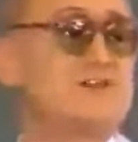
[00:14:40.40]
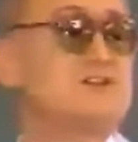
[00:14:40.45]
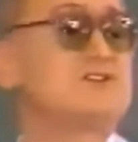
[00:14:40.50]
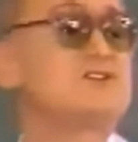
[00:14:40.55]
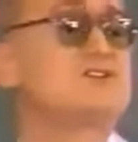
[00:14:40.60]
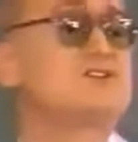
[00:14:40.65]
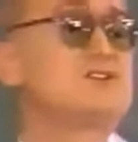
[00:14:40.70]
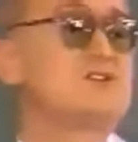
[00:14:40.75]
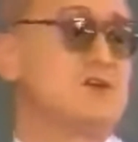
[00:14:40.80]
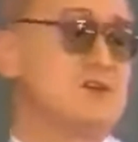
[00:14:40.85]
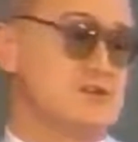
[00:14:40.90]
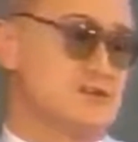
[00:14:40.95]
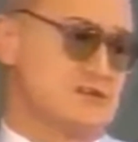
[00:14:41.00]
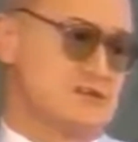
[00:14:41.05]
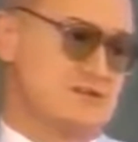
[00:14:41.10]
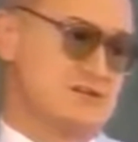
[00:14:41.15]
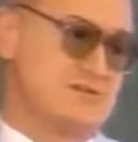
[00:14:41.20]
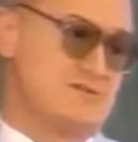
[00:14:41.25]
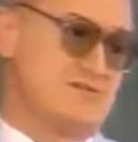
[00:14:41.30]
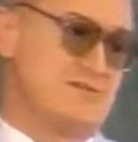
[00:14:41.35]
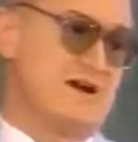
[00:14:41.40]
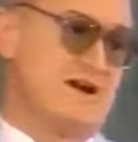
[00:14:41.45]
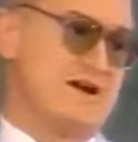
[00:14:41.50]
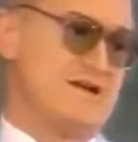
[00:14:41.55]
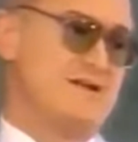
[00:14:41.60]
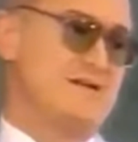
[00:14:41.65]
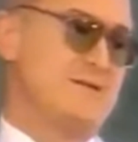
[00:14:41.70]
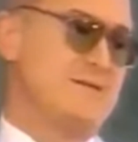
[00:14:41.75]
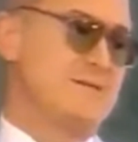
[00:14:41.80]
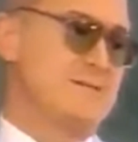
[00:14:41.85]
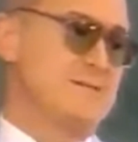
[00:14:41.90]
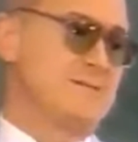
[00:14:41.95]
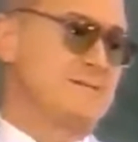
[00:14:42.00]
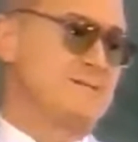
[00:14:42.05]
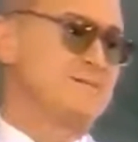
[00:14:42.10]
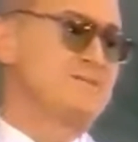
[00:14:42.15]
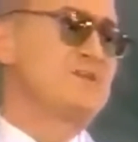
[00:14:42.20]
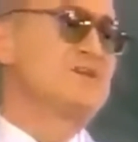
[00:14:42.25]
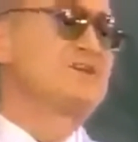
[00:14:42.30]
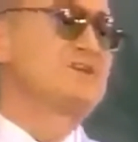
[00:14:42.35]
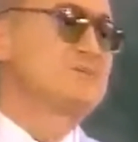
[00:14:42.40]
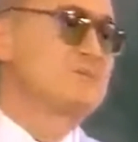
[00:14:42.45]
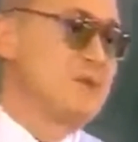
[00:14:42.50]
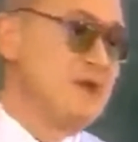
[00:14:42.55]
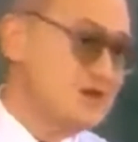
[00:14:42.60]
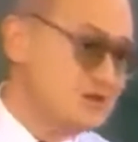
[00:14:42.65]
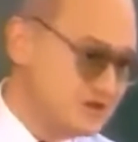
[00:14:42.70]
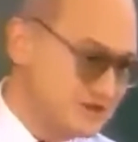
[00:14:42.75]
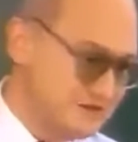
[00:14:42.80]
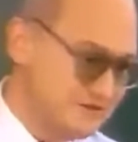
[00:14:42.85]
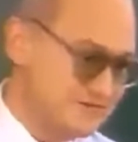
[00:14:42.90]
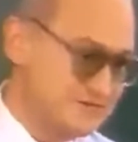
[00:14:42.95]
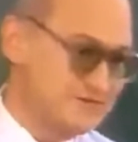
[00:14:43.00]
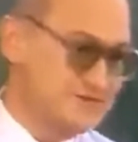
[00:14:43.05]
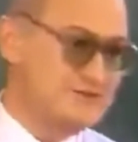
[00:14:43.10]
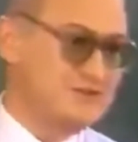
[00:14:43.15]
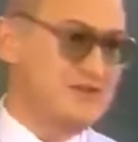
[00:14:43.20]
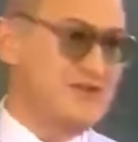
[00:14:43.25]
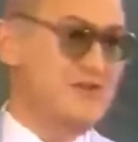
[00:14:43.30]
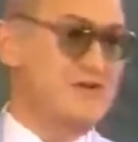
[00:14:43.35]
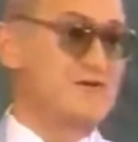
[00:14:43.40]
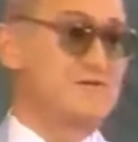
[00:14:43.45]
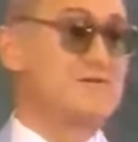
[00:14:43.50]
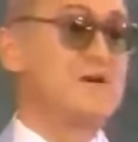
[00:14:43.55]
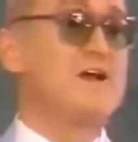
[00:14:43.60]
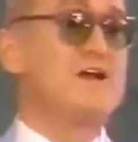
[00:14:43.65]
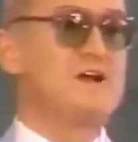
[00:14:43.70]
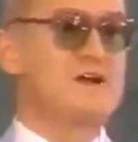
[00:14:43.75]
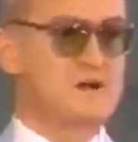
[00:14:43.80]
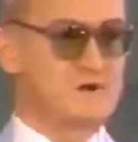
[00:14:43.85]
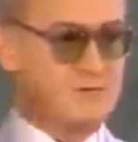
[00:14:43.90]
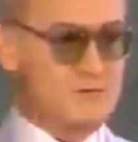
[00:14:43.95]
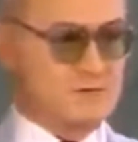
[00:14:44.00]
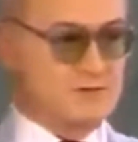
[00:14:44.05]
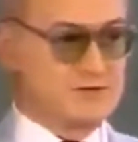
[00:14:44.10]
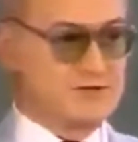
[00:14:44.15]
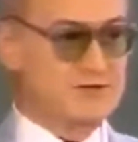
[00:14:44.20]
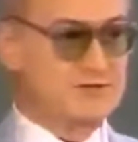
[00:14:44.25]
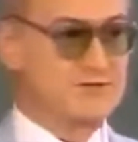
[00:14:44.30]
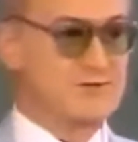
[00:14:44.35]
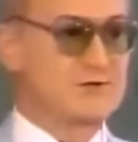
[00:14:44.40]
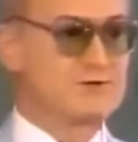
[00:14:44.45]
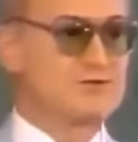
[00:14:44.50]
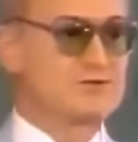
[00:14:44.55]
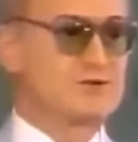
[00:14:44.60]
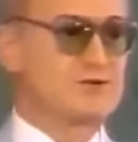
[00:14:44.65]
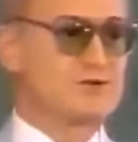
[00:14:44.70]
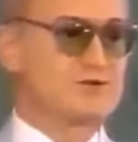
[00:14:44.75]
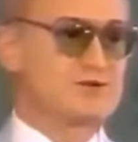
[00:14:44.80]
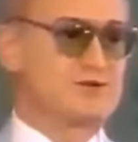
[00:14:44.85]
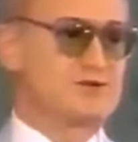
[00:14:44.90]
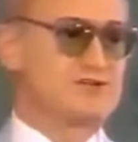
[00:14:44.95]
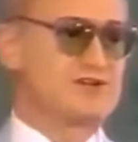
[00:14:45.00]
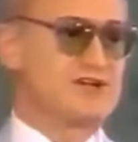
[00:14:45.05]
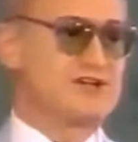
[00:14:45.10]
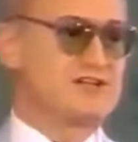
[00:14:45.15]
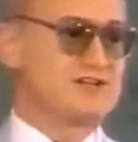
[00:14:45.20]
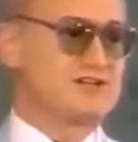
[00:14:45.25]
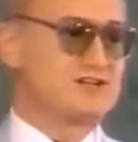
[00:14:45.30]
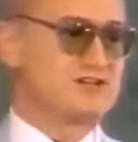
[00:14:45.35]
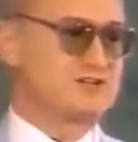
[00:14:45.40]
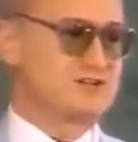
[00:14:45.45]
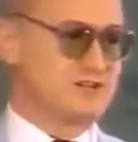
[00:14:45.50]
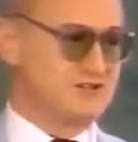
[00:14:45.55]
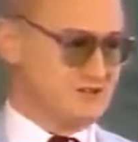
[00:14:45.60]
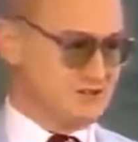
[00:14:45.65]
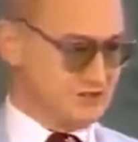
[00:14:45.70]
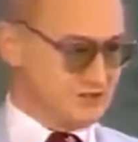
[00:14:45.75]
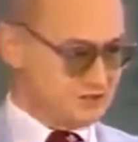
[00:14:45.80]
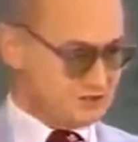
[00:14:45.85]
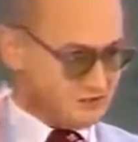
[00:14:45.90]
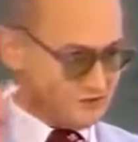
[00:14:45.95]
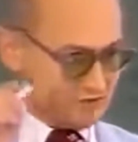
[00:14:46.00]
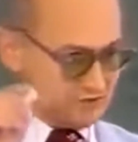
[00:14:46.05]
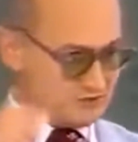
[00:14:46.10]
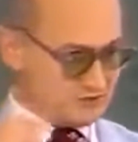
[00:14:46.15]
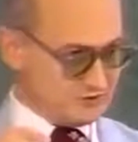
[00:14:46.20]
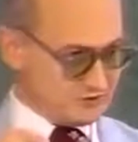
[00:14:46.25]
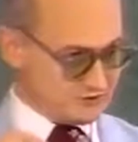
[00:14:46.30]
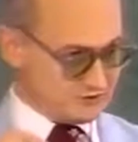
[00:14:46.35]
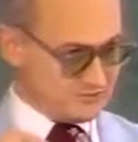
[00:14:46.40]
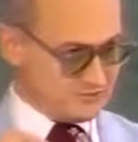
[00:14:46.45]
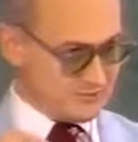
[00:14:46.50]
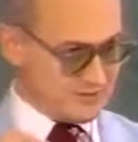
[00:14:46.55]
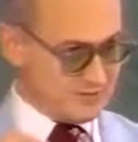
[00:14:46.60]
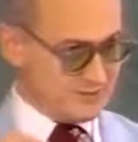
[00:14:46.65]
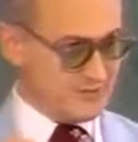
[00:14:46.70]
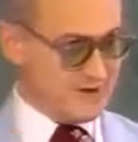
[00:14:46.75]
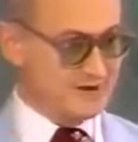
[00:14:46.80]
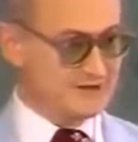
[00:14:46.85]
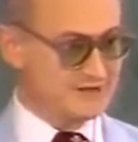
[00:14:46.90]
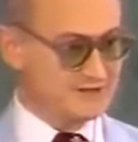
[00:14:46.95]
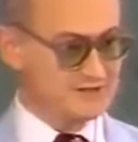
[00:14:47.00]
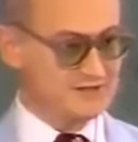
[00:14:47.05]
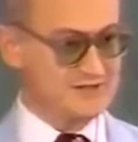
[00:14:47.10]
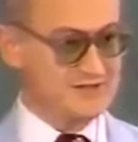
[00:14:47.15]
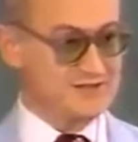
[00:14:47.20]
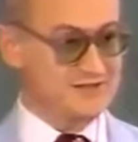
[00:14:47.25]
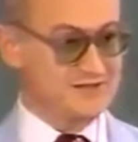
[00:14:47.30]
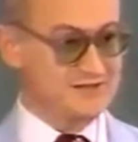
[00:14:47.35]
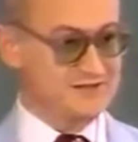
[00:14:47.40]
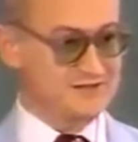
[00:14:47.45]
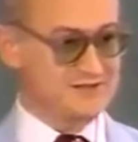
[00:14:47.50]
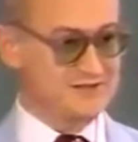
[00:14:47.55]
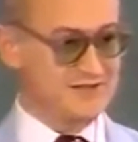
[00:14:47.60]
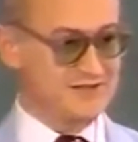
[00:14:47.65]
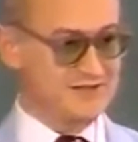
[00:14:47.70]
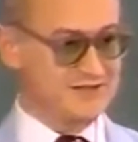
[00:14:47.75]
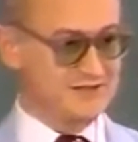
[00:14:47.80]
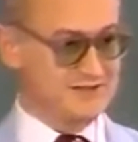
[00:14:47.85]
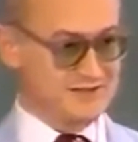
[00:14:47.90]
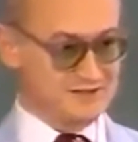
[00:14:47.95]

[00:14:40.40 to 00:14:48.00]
Violence is not justified, especially for the sake of quote-unquote social justice introduced by Marxist-Leninists.